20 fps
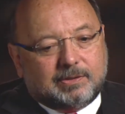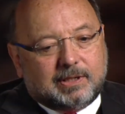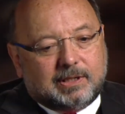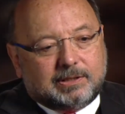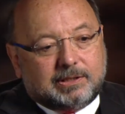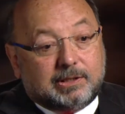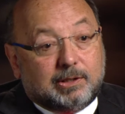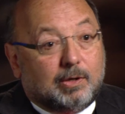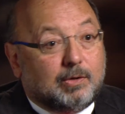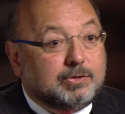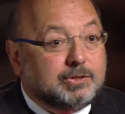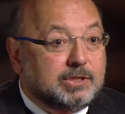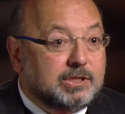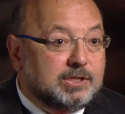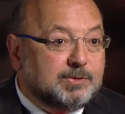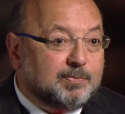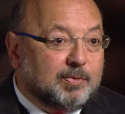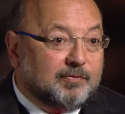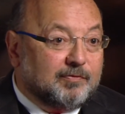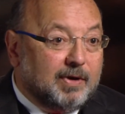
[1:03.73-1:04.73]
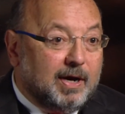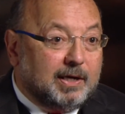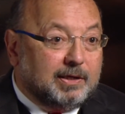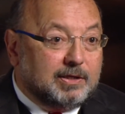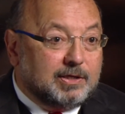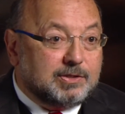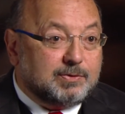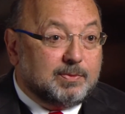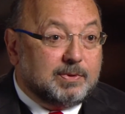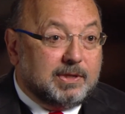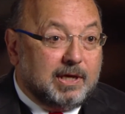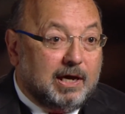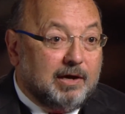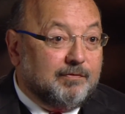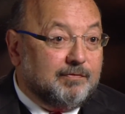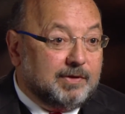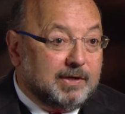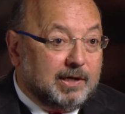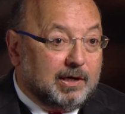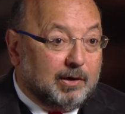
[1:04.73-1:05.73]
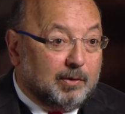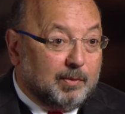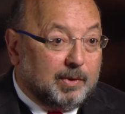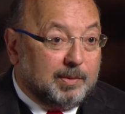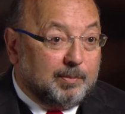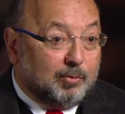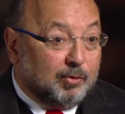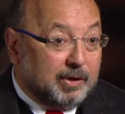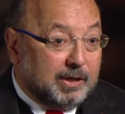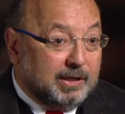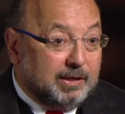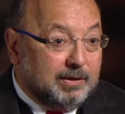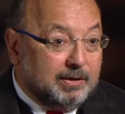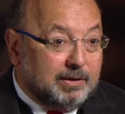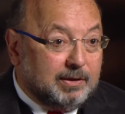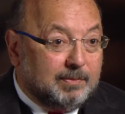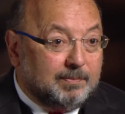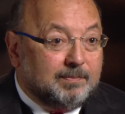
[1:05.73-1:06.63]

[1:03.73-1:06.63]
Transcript: that the oceans provide us with half the air we breathe,